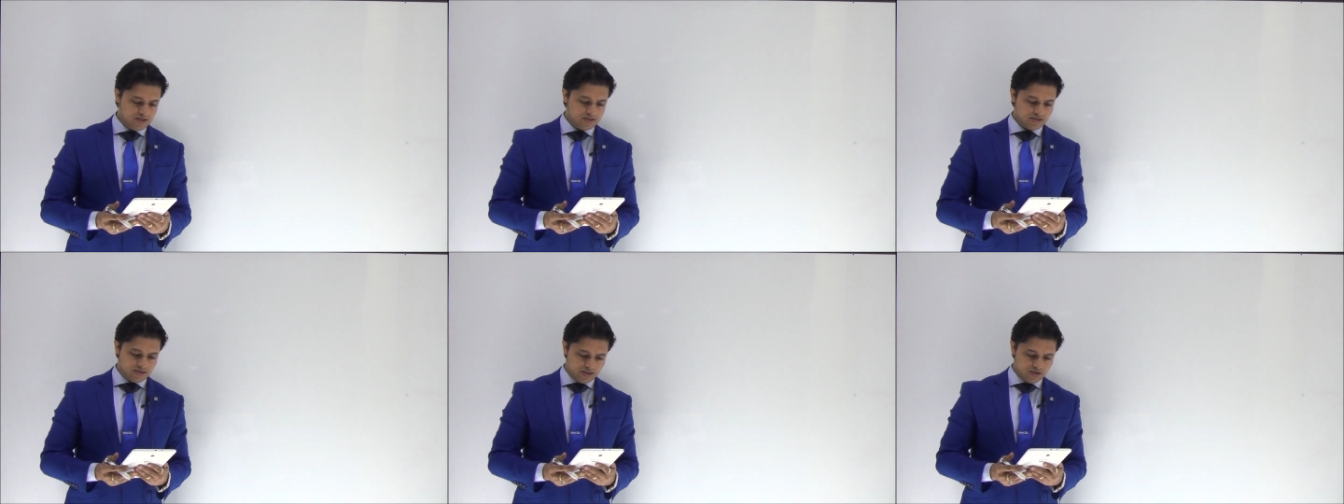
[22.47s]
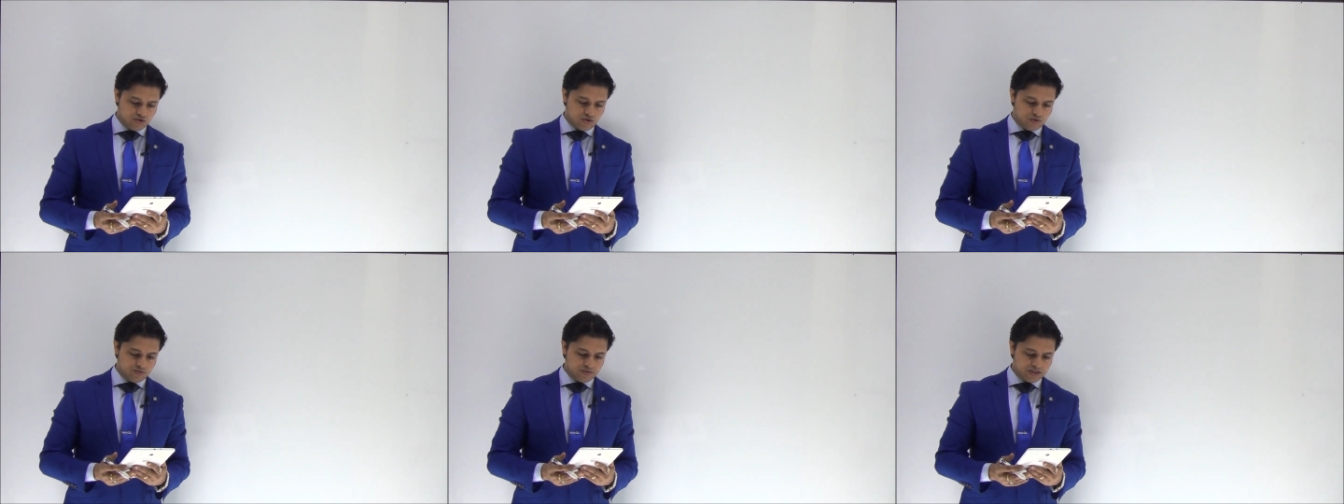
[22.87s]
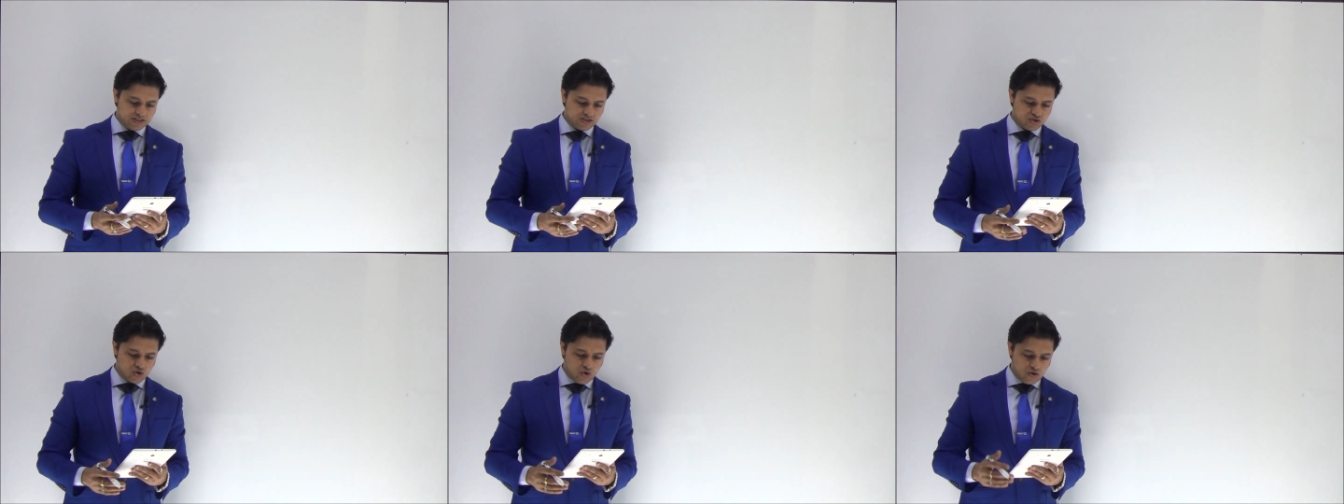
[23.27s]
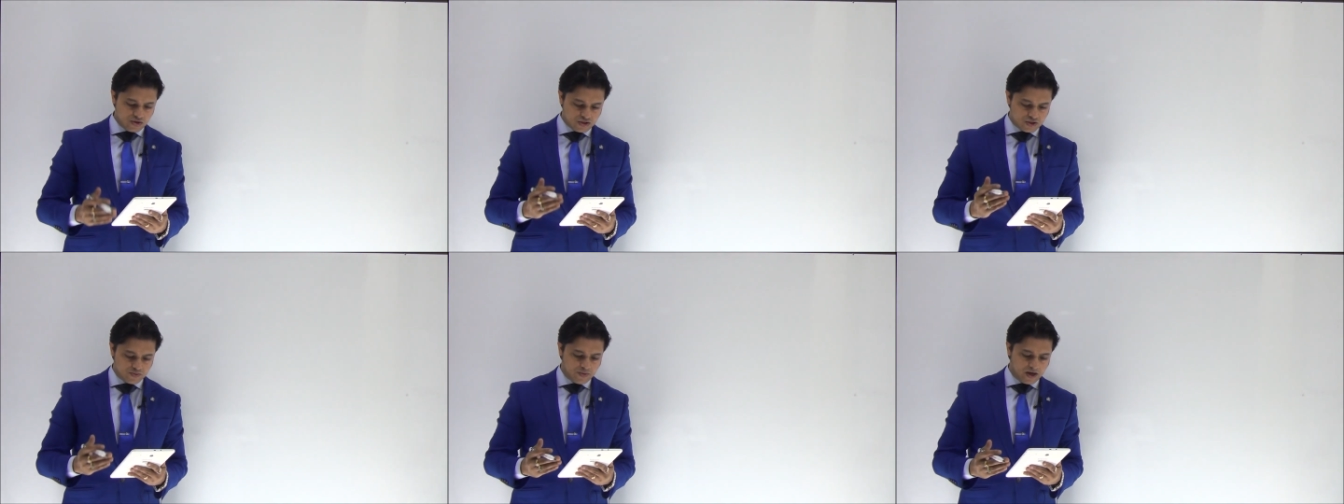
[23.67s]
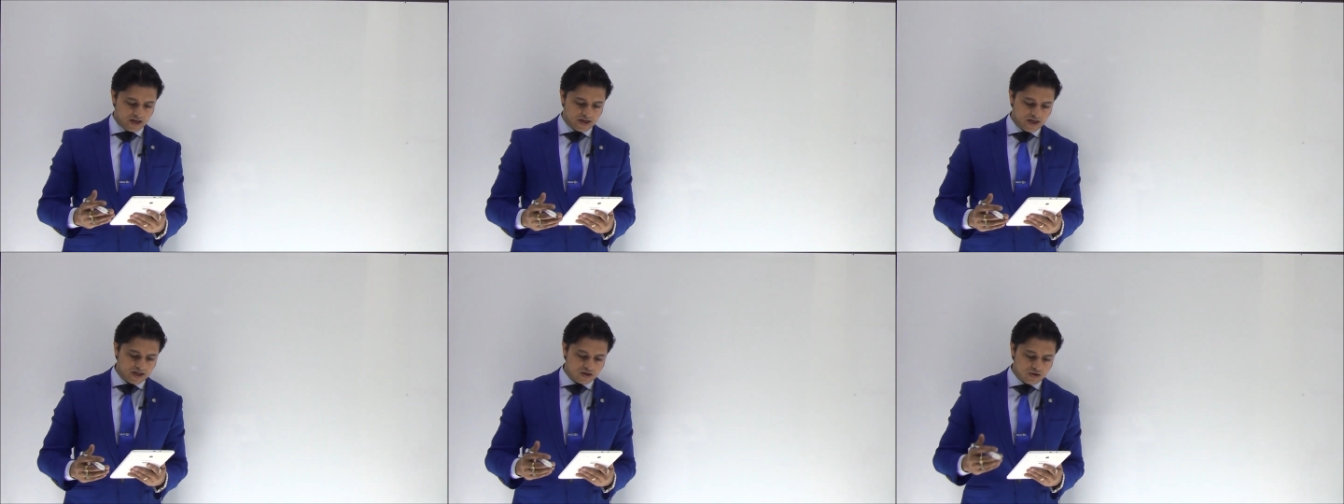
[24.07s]
syndrome is caused by
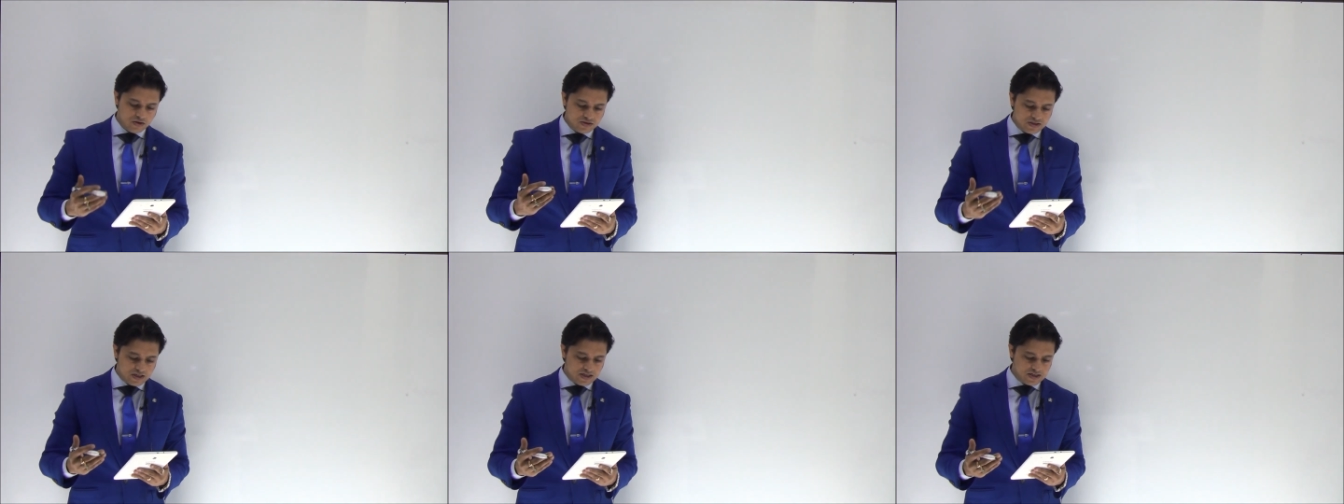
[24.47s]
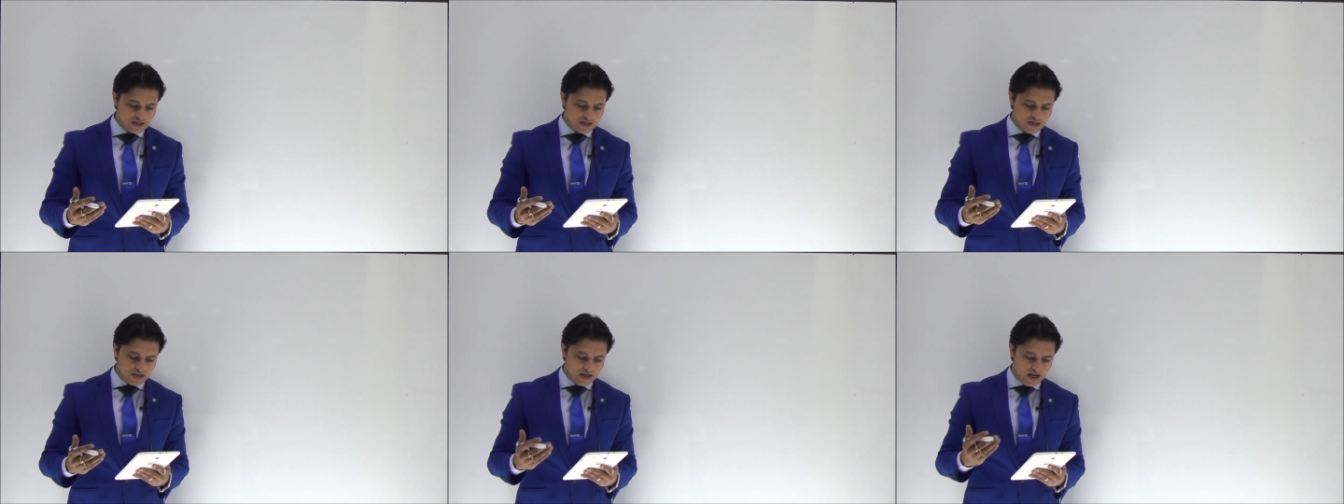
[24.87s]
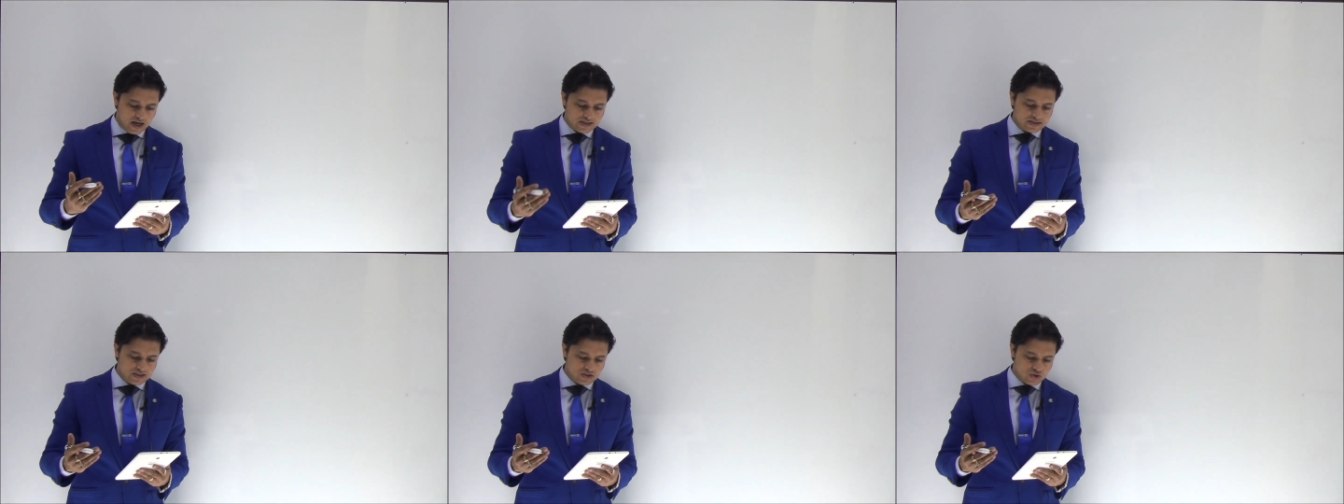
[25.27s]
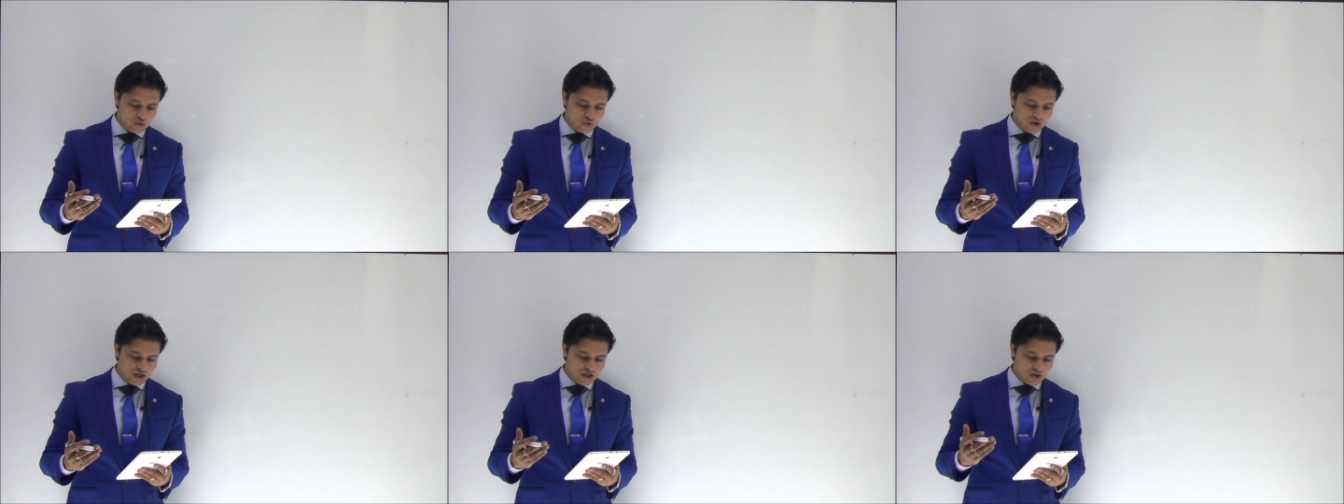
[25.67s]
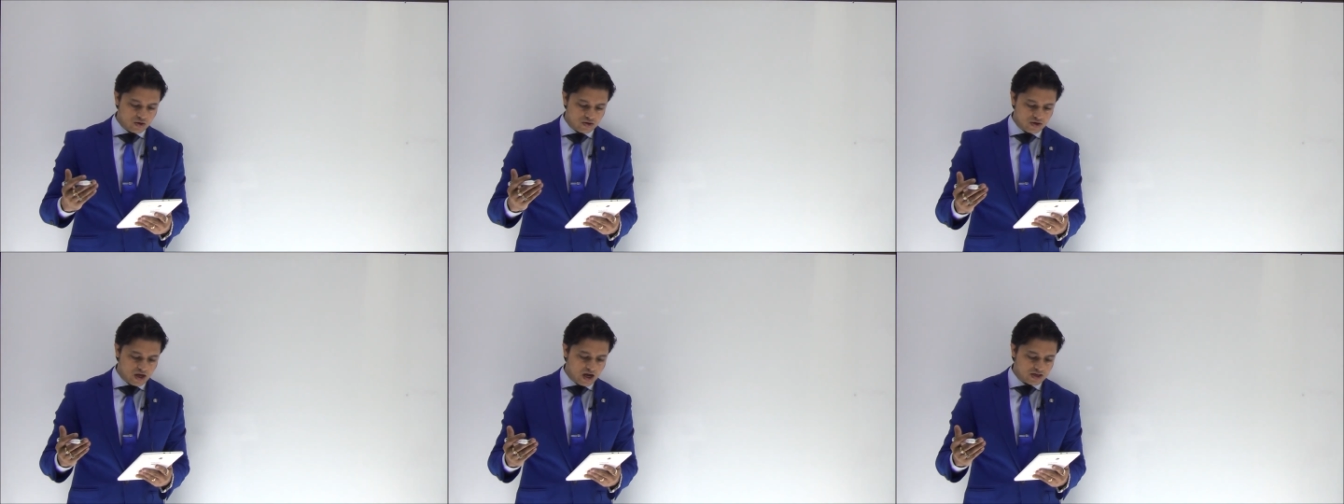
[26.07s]
a congenital accessory
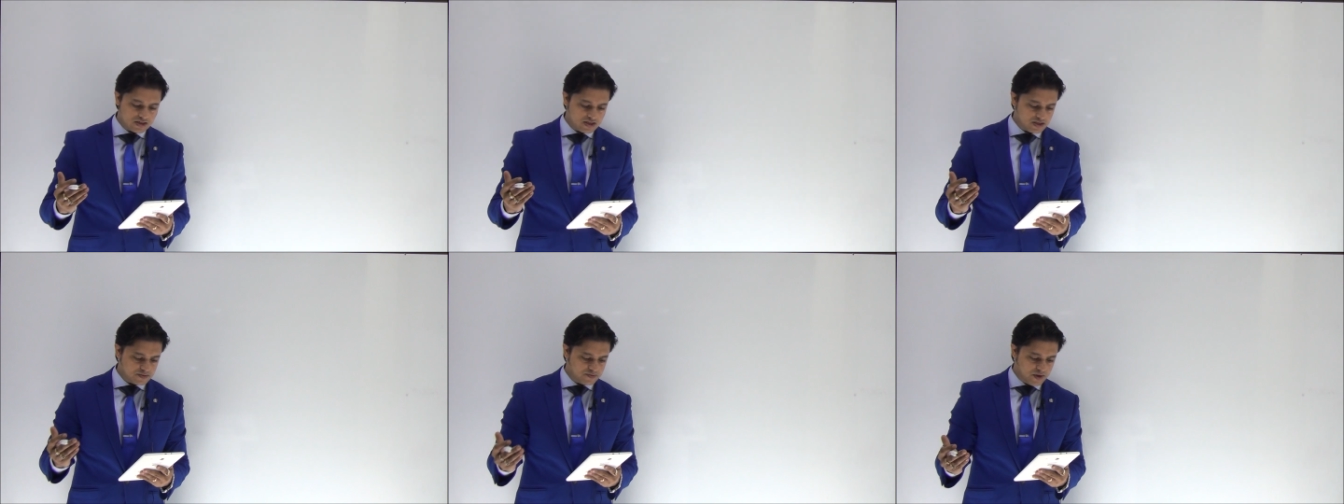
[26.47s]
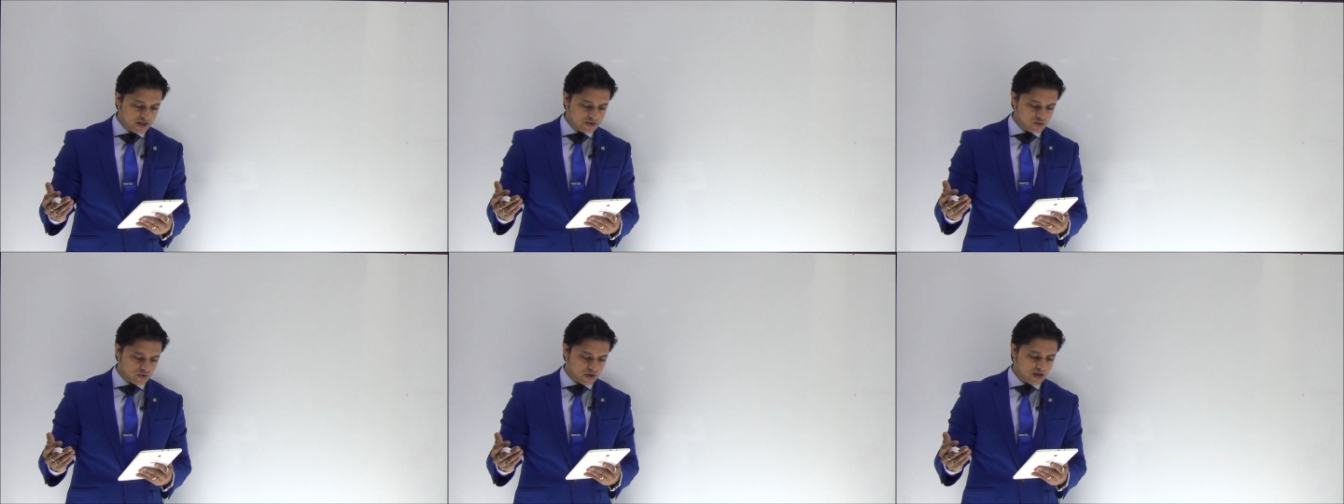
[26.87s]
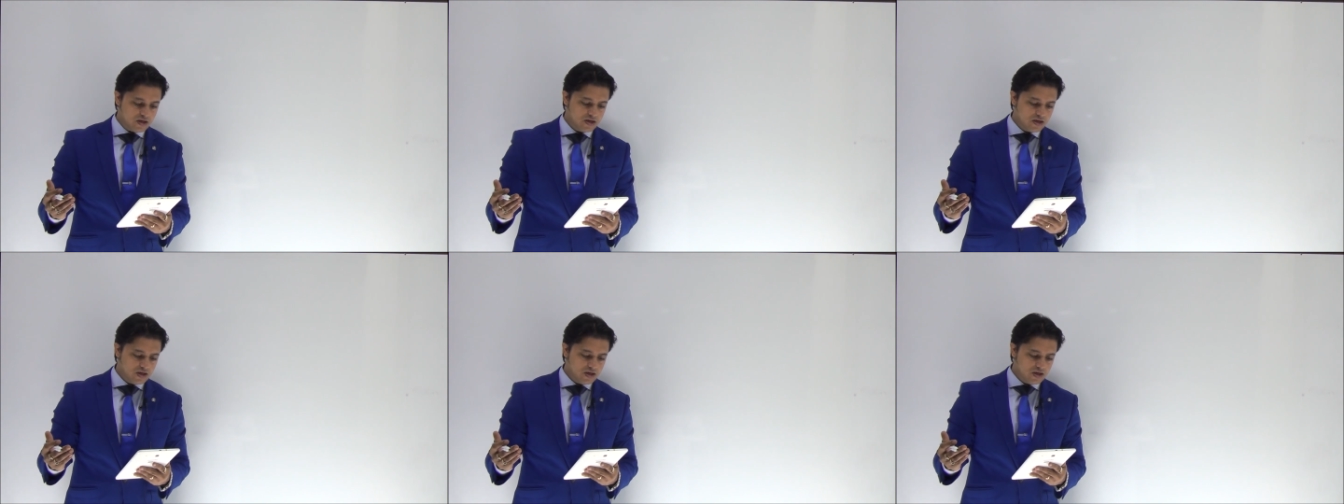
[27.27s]
conducting pathway